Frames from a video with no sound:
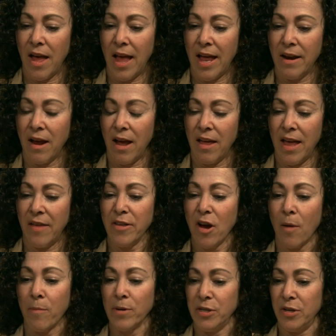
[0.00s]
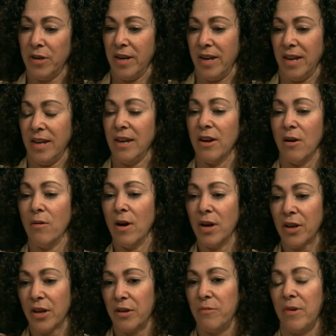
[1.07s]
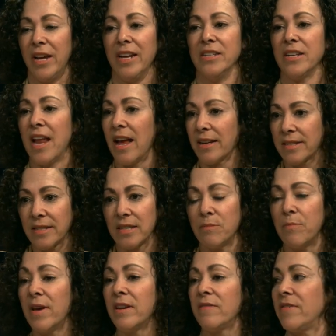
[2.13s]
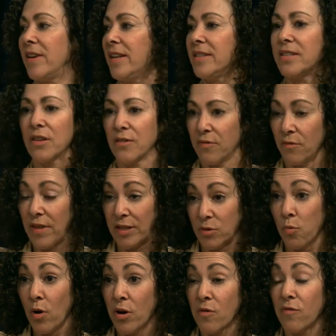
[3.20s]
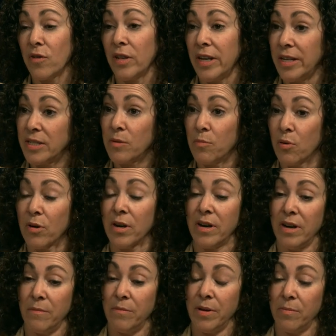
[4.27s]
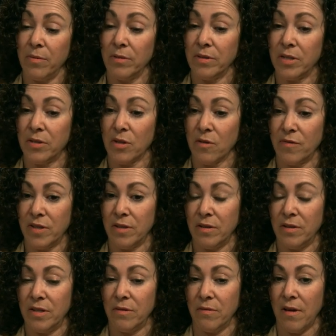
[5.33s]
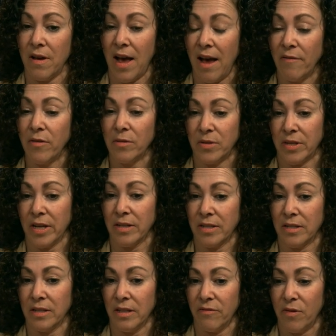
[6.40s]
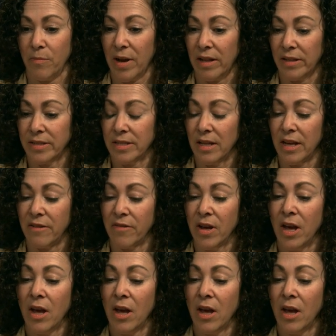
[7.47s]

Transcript: and, and the opportunity, you know, a good wage and excellent benefits, that's wonderful and it's important, and people deserve to, to have those things to live a balanced life.